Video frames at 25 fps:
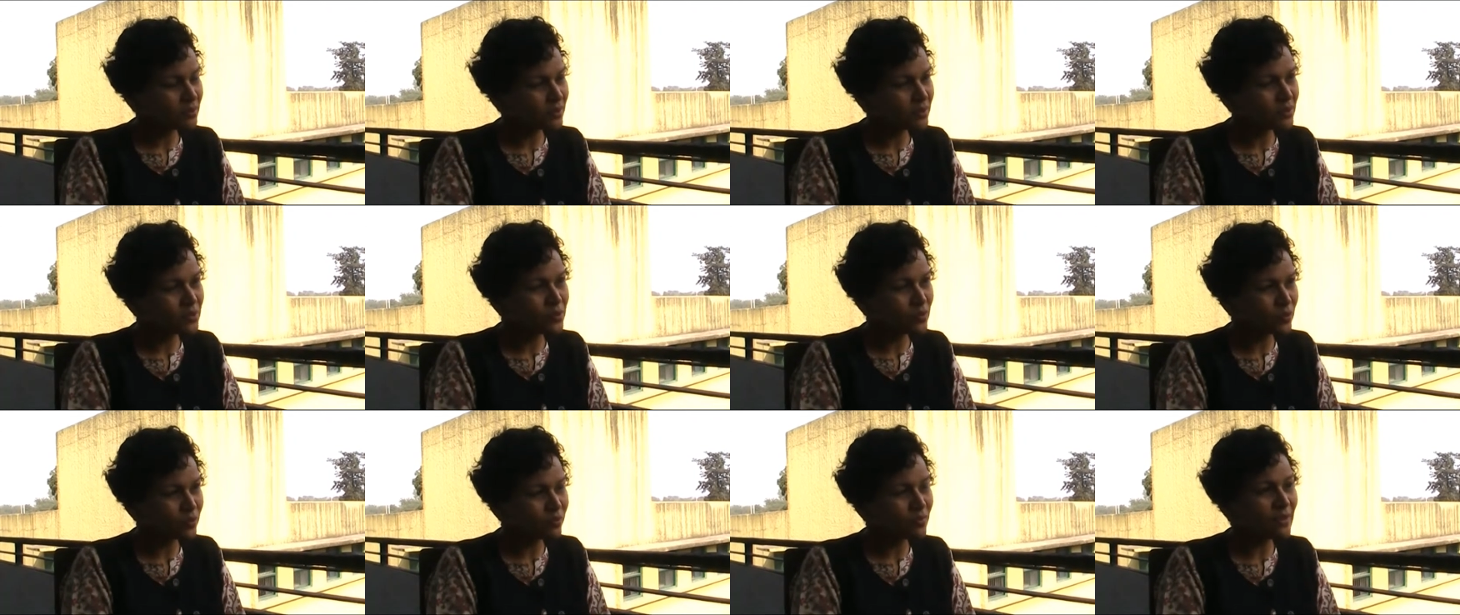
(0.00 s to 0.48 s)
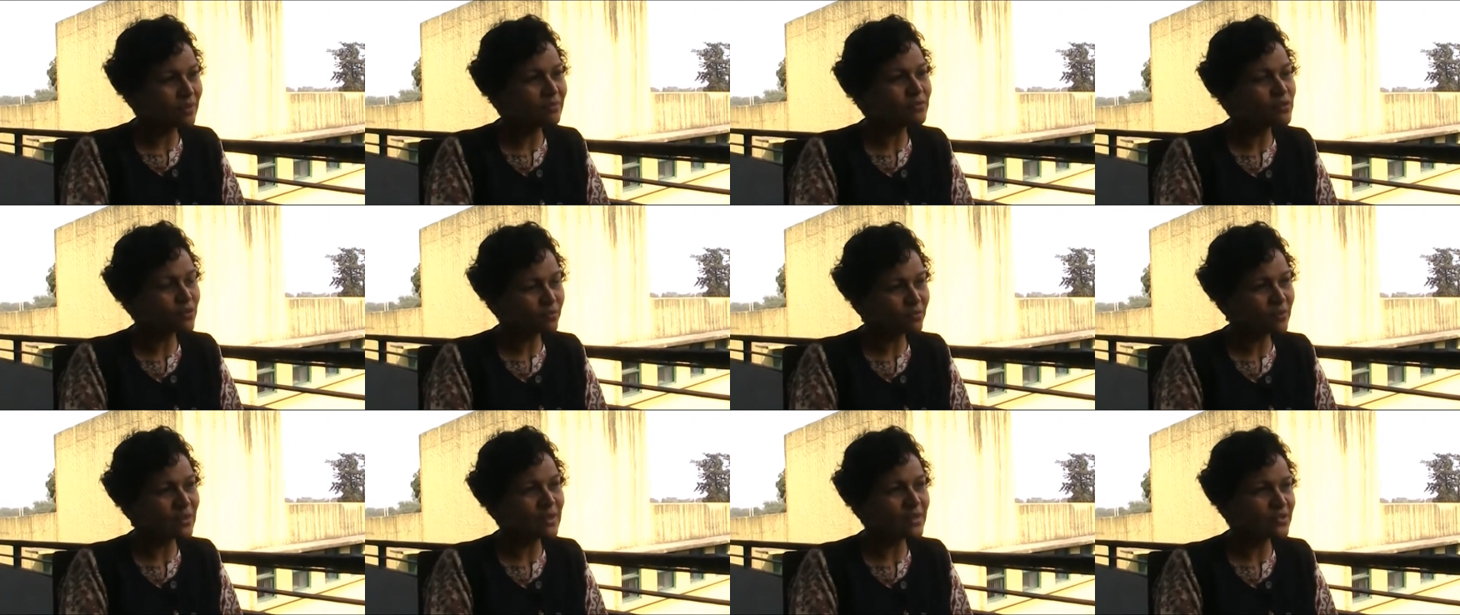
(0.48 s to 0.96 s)
the sort of
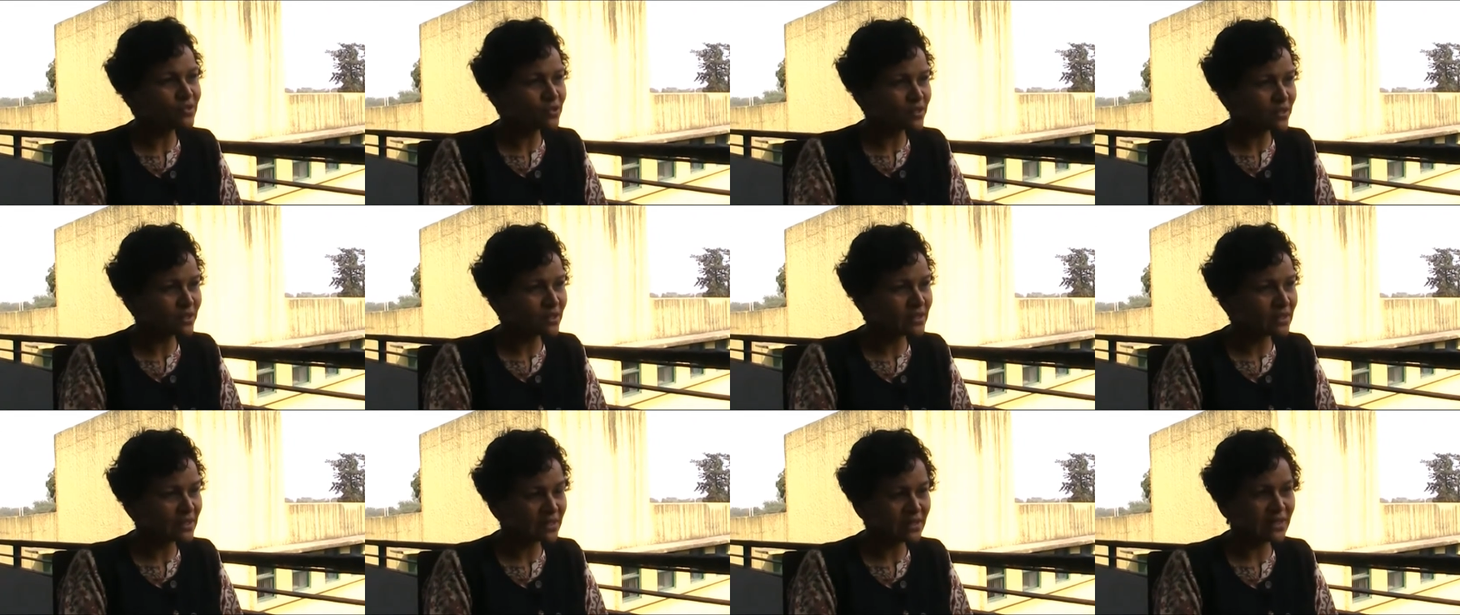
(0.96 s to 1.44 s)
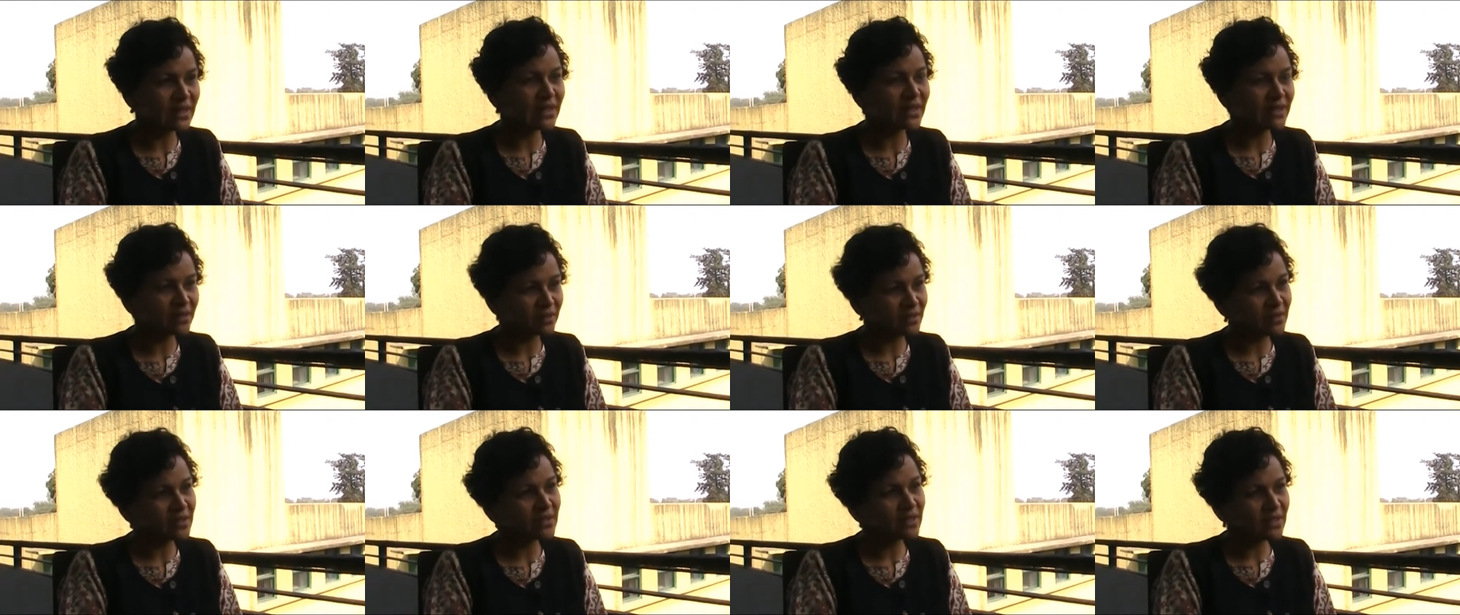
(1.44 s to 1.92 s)
gifts of nature that they had
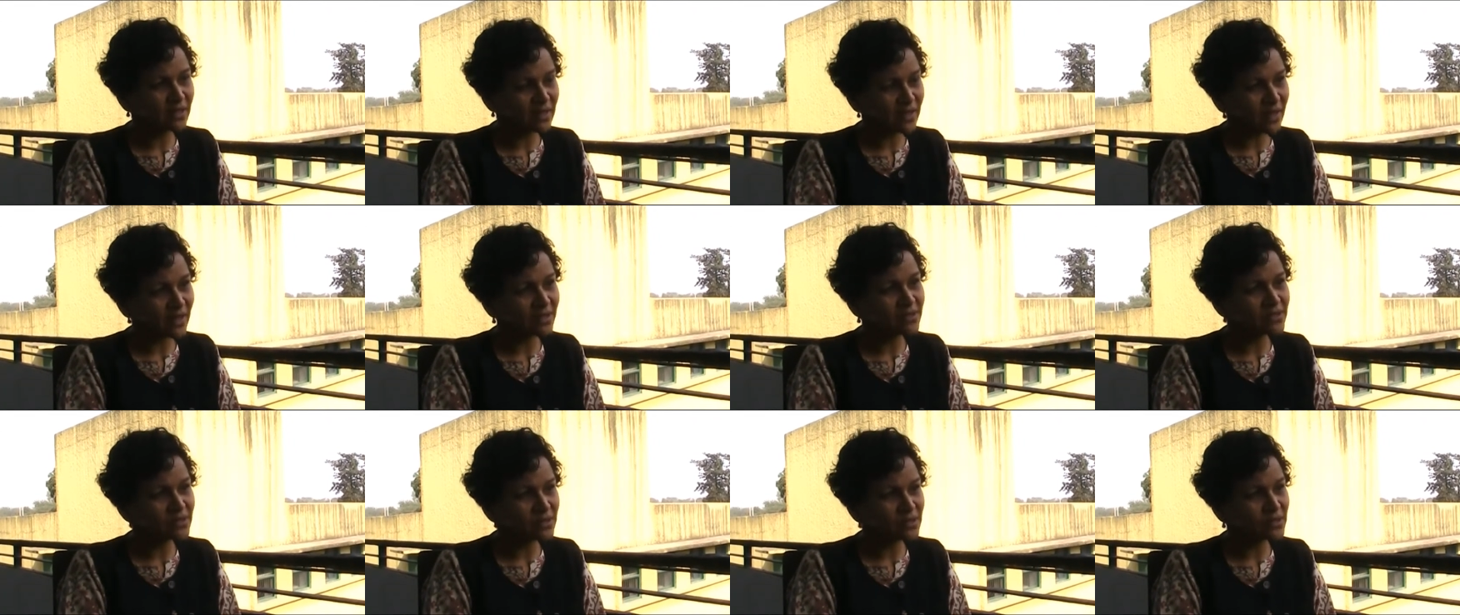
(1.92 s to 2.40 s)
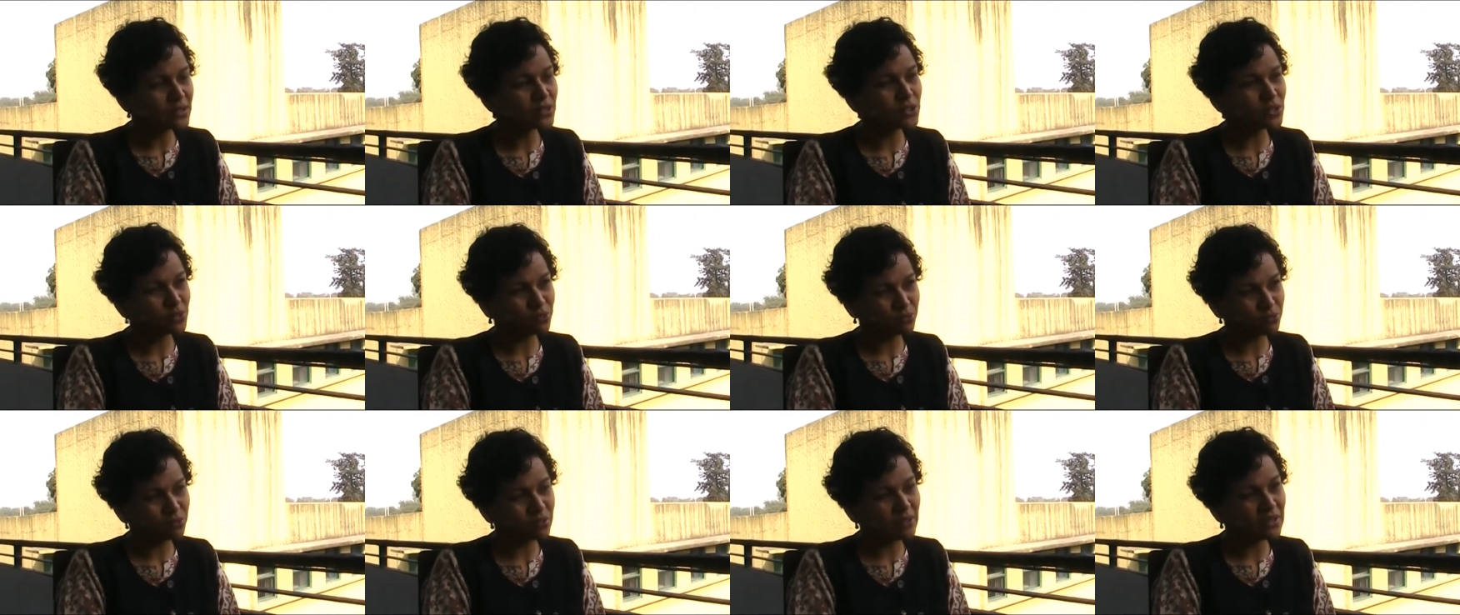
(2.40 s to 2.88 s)
earlier had access
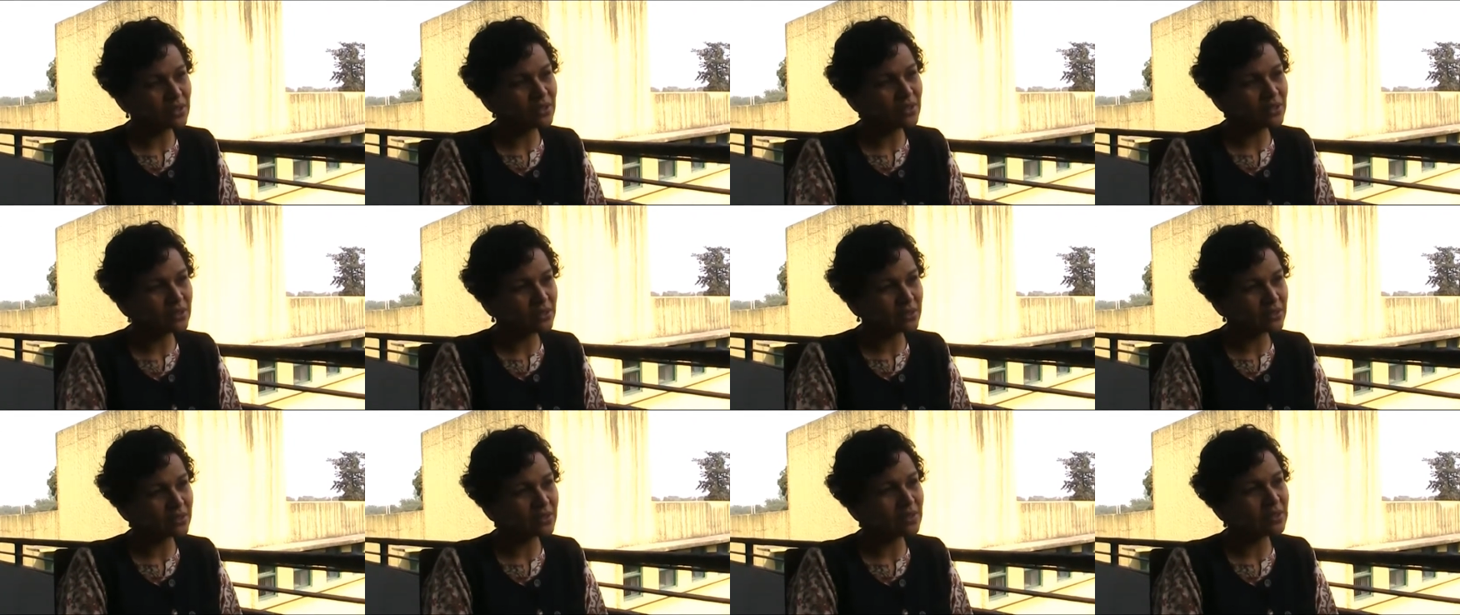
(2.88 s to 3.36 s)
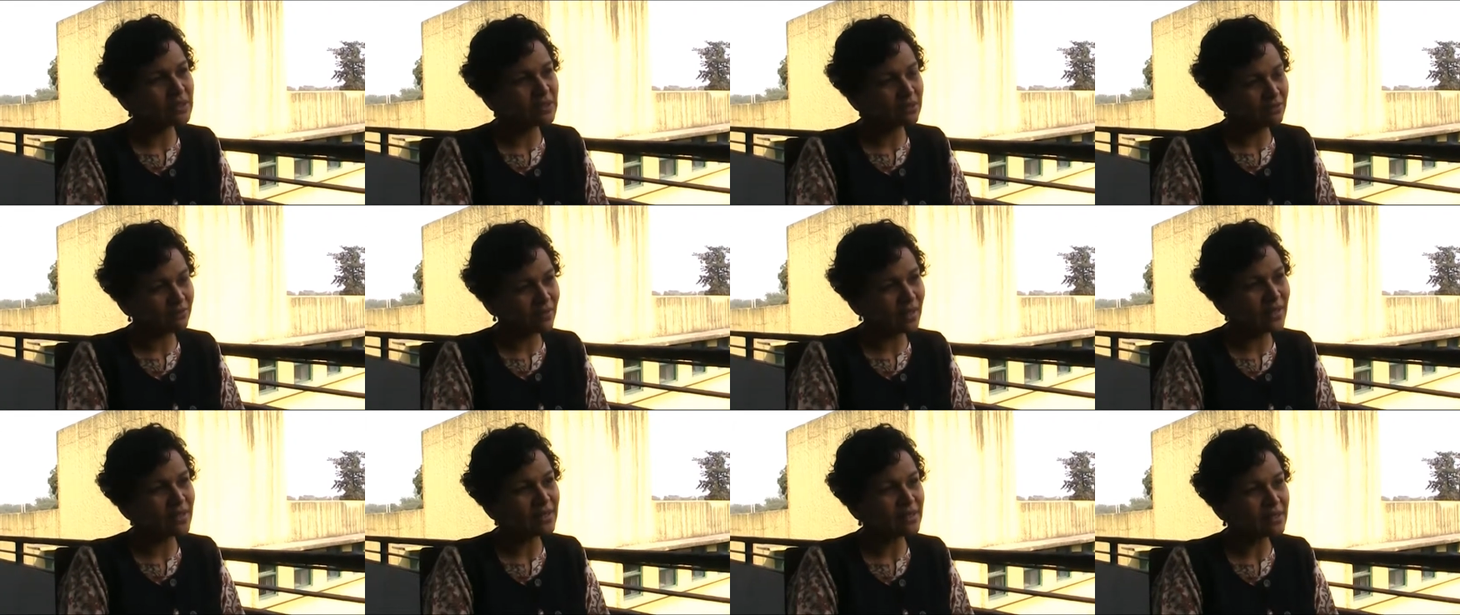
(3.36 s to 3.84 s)
to in the in the
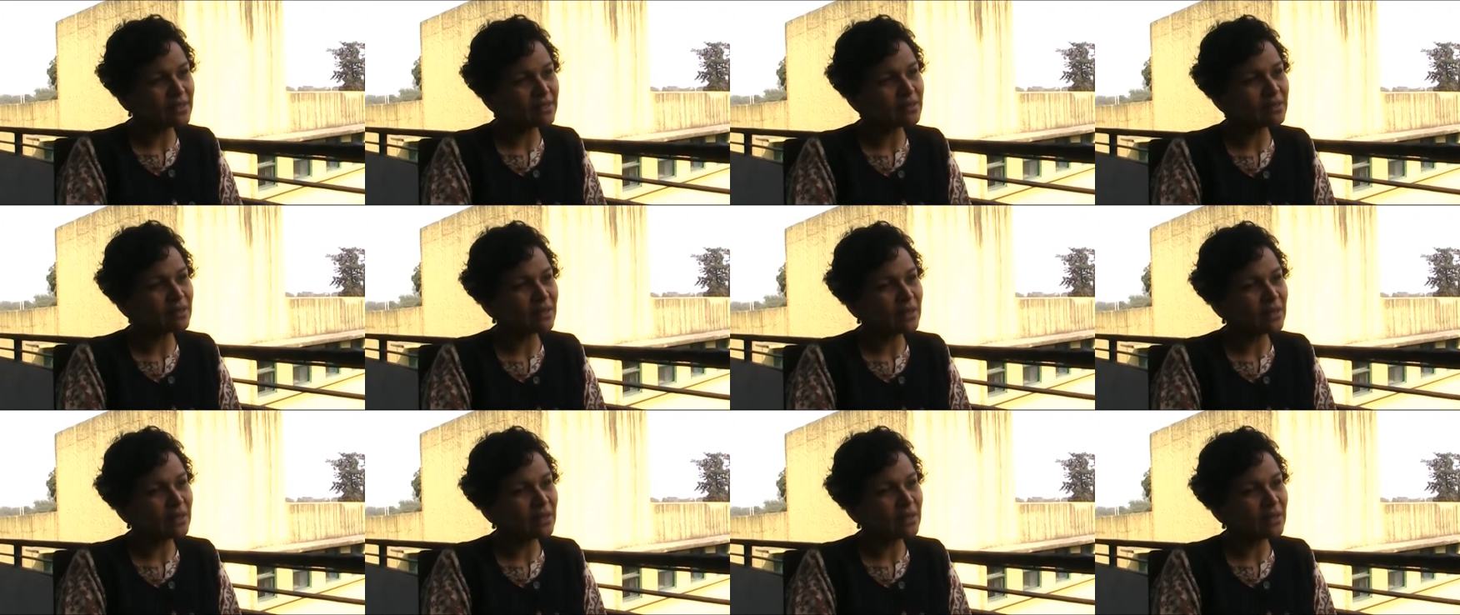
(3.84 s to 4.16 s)
valley.